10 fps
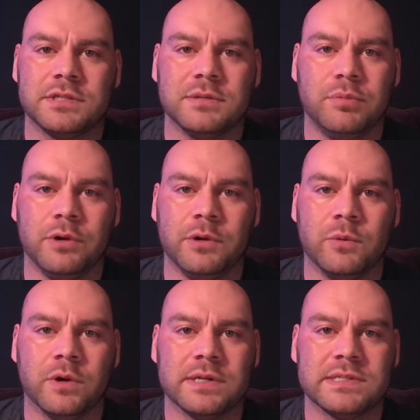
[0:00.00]
point
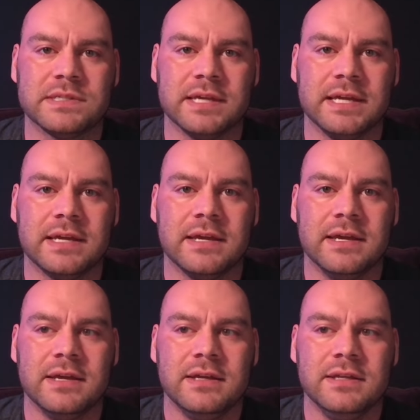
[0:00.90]
where it's like
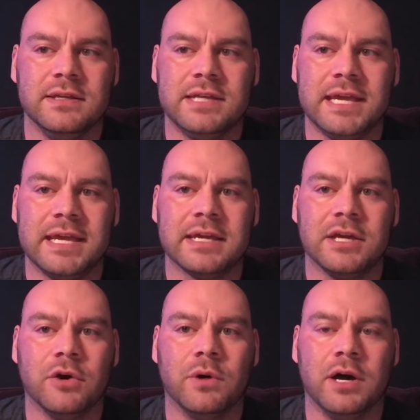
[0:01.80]
you can't
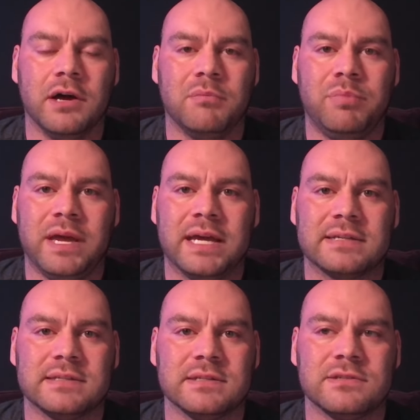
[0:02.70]
go up
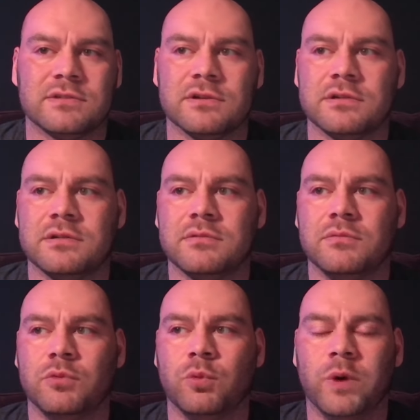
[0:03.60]
past this certain
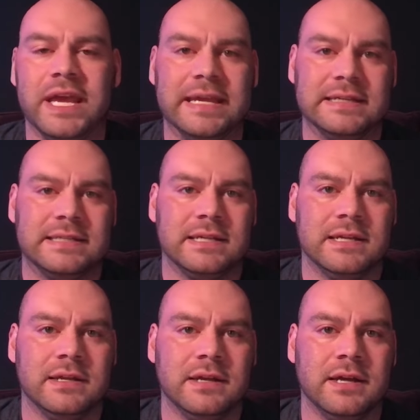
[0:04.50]
weight
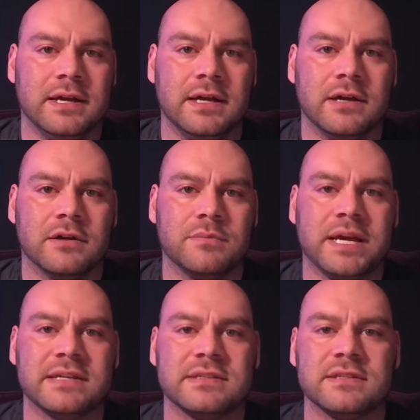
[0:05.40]
or
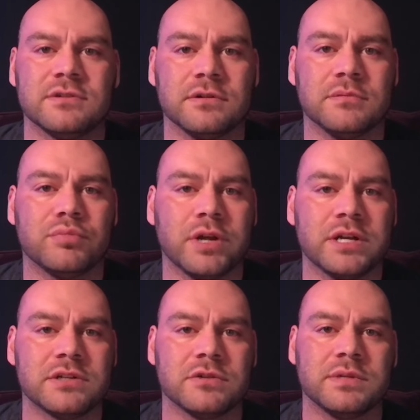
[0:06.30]
past this certain
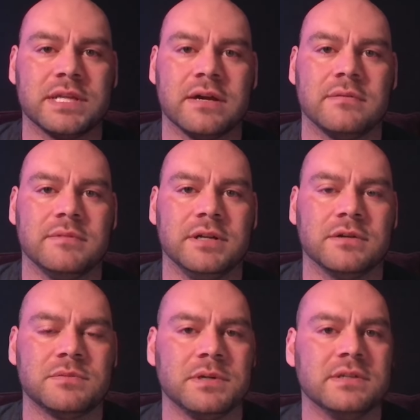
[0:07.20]
pressure without, you know,
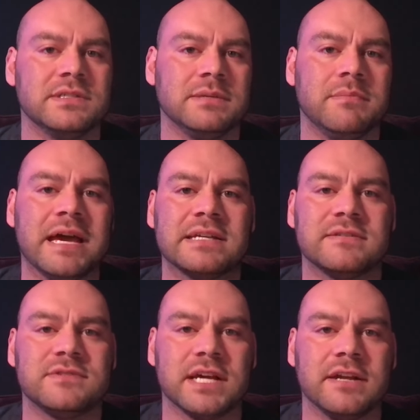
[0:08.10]
experiencing
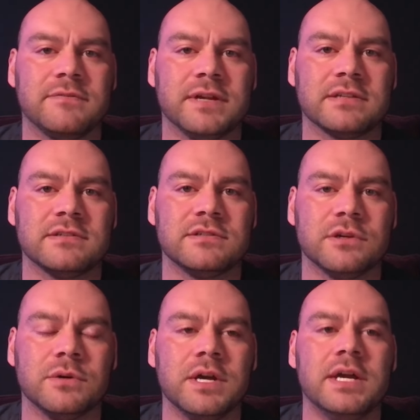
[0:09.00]
massive side effects. And
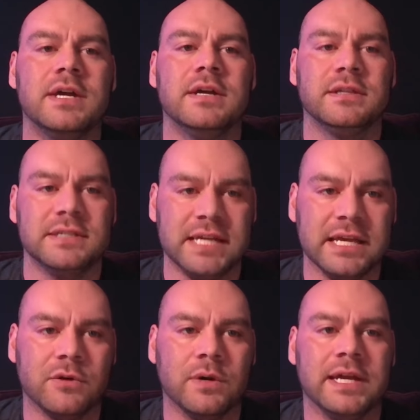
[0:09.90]
so the
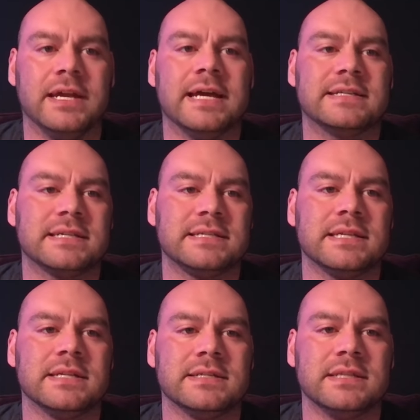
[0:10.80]
takeaway, as I
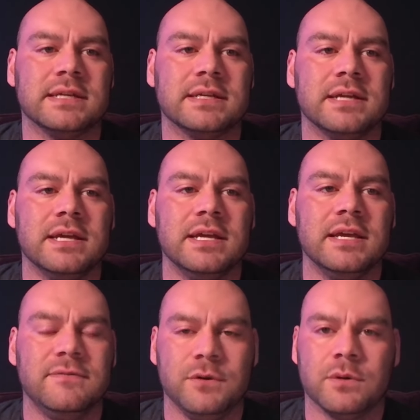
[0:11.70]
said, is that
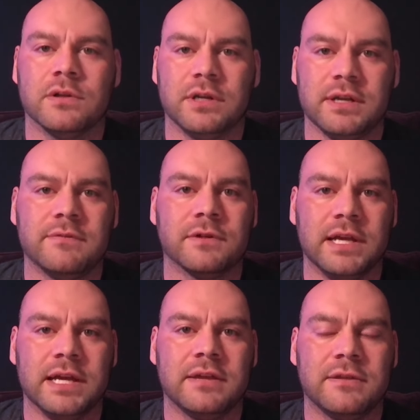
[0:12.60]
if you are looking for
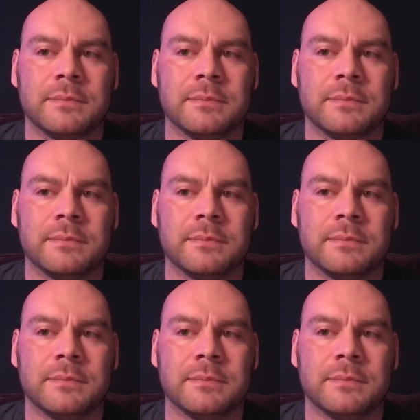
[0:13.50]
length